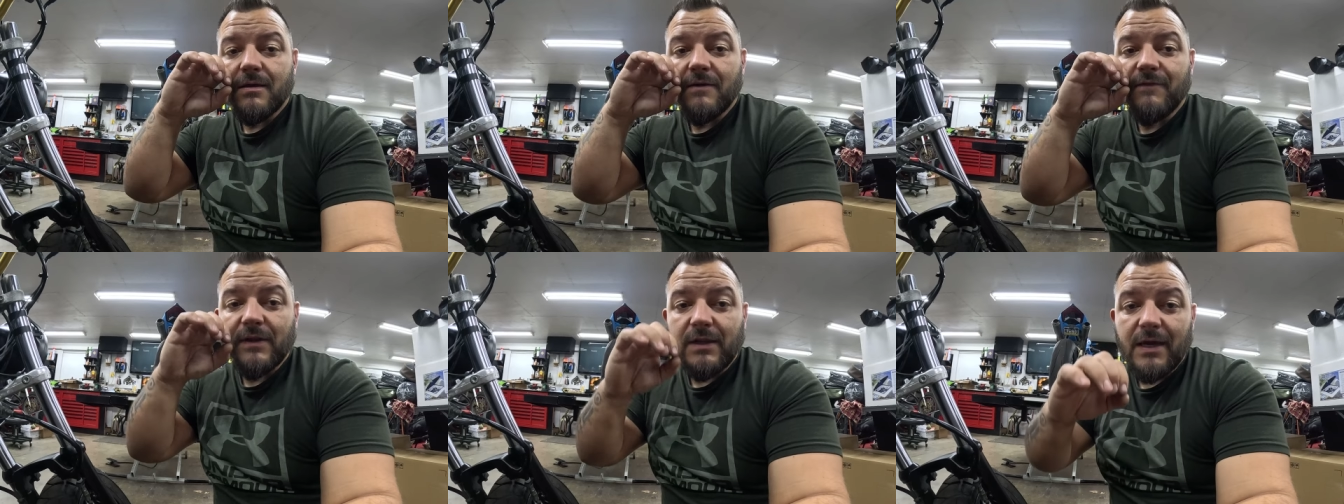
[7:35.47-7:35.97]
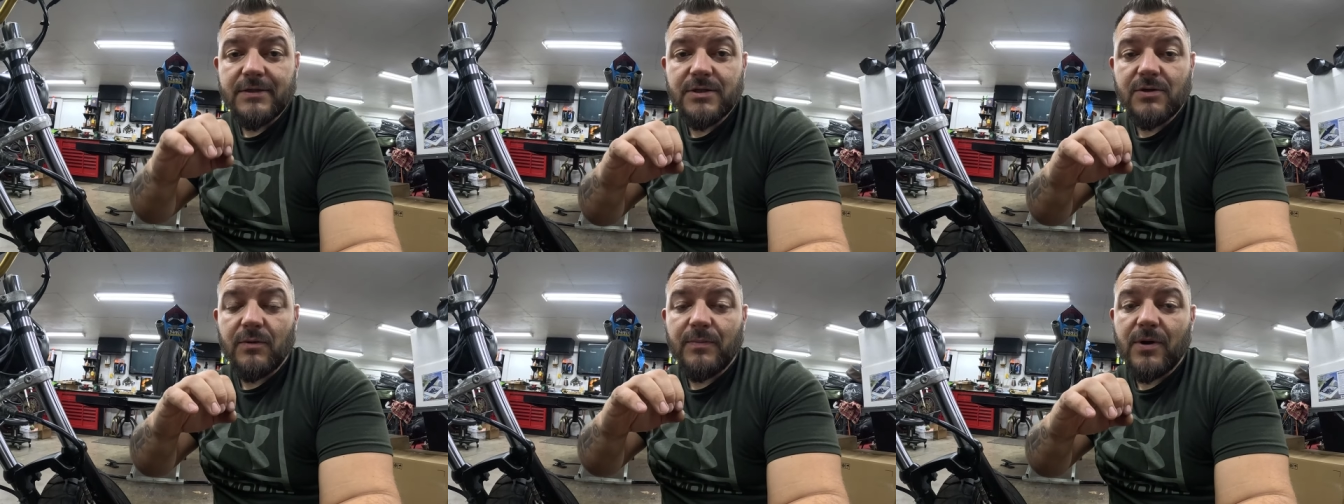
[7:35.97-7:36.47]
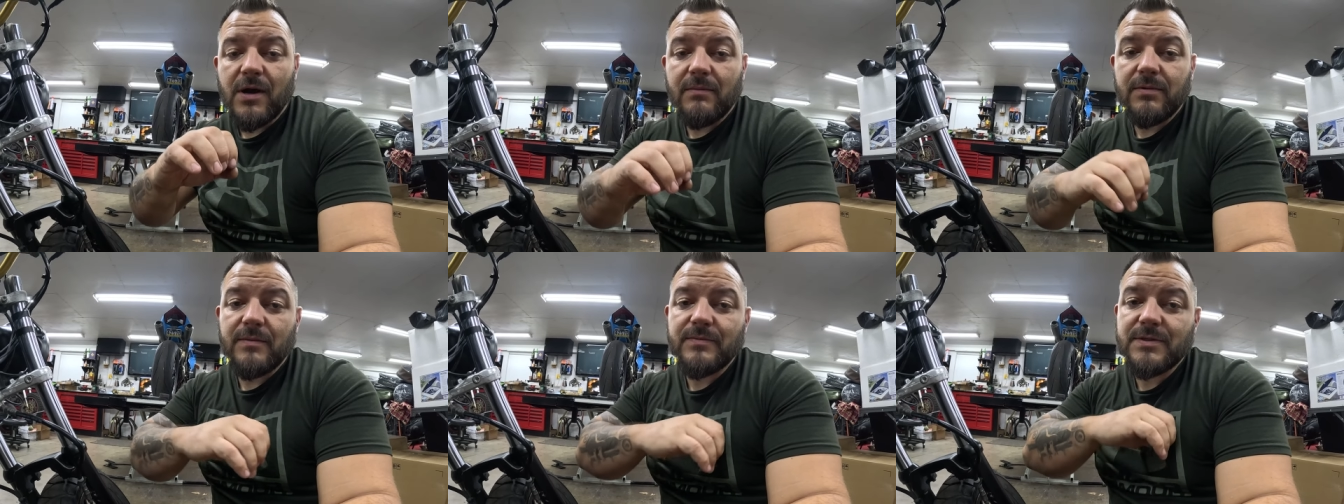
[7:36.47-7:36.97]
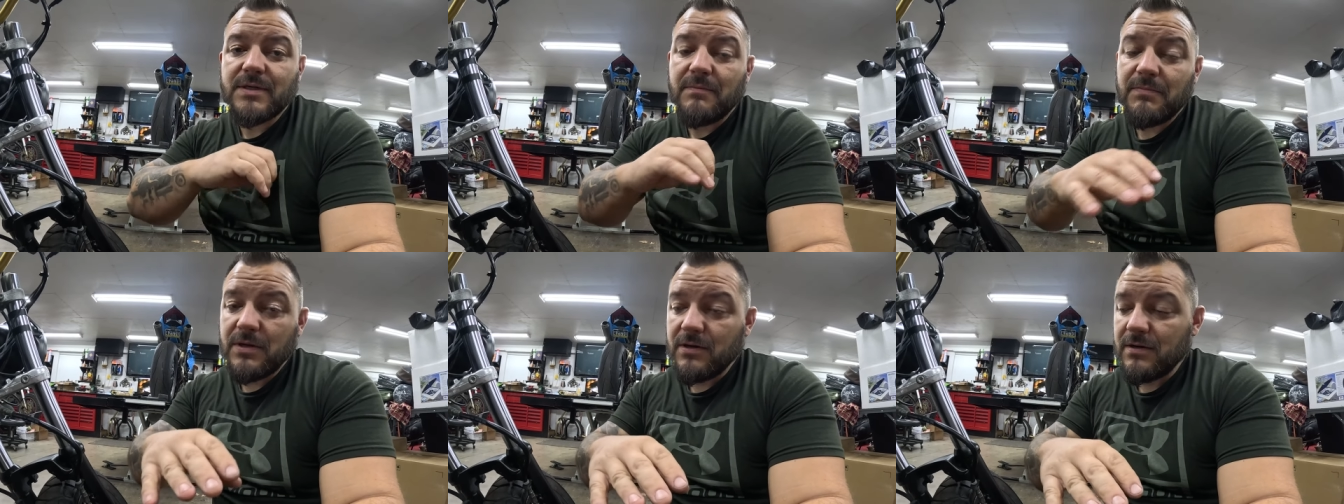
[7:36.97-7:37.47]
if electrical problems
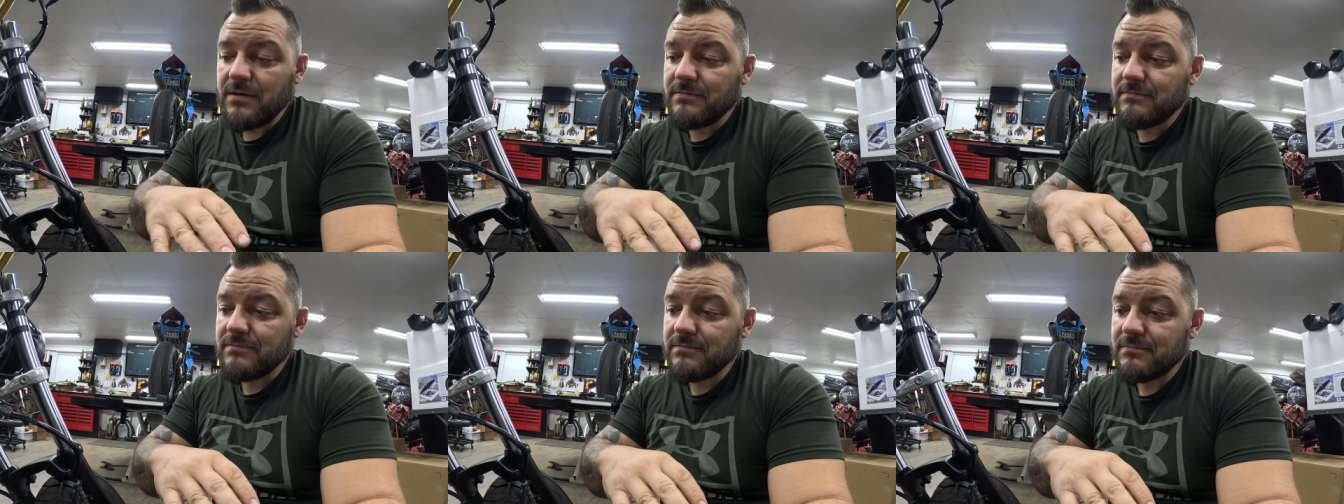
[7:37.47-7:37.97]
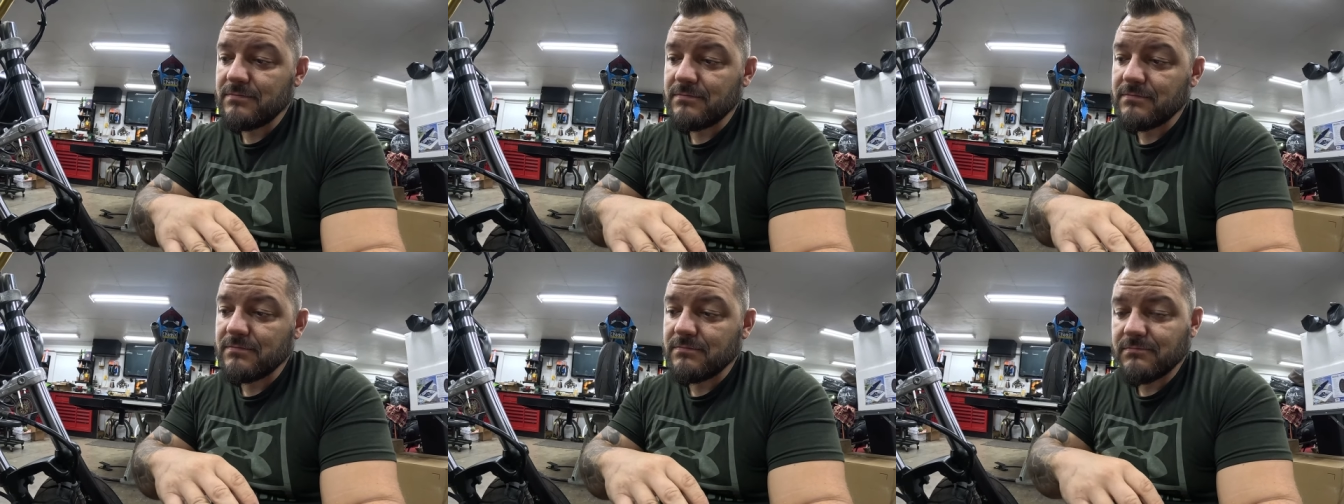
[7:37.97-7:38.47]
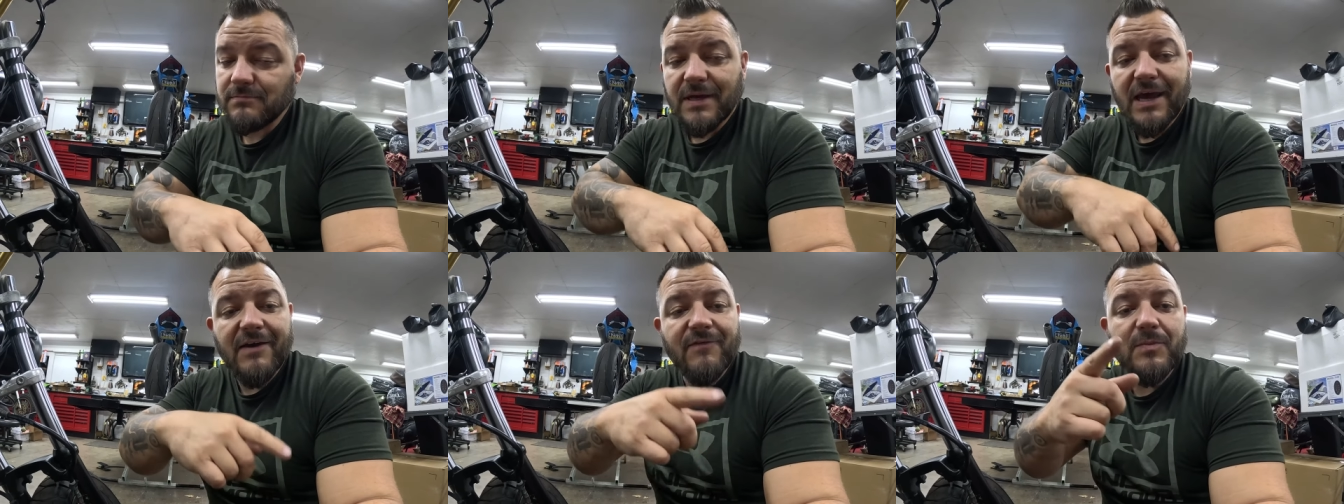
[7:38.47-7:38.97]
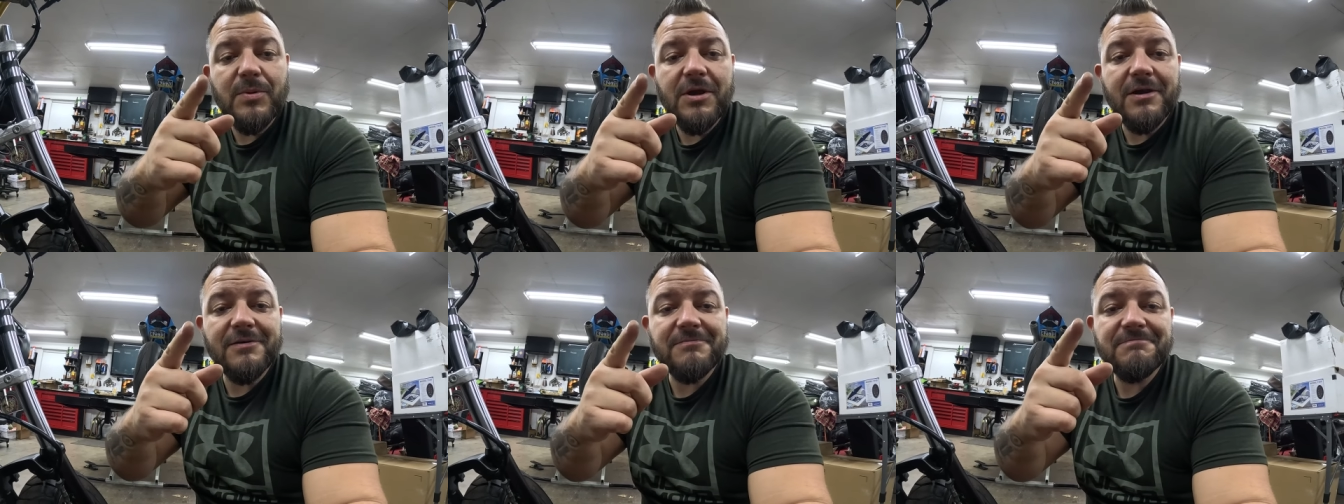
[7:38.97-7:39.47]
appear, have a
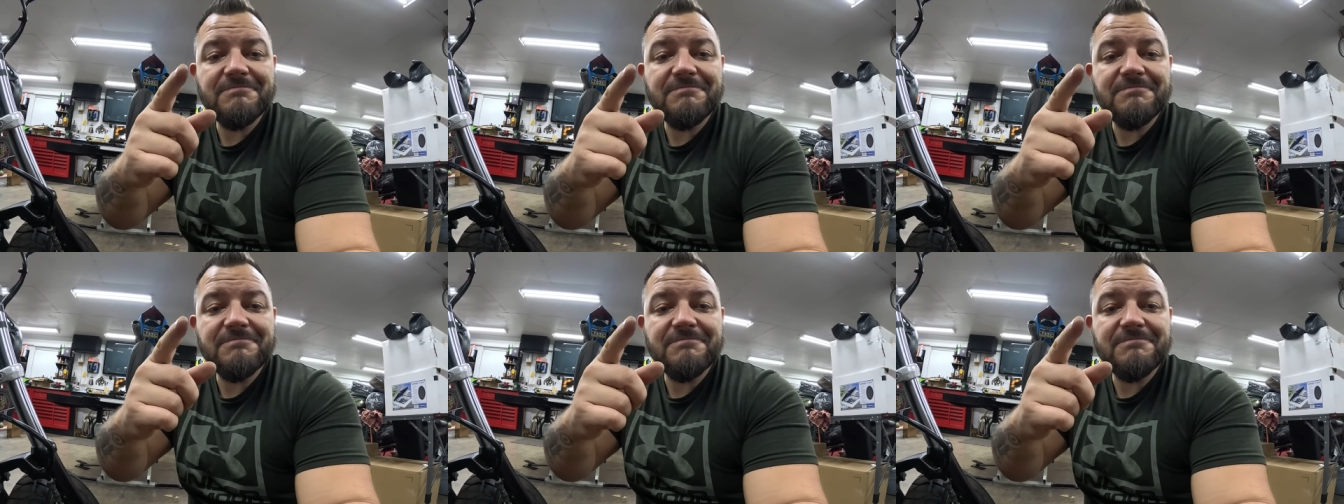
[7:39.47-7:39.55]
beer.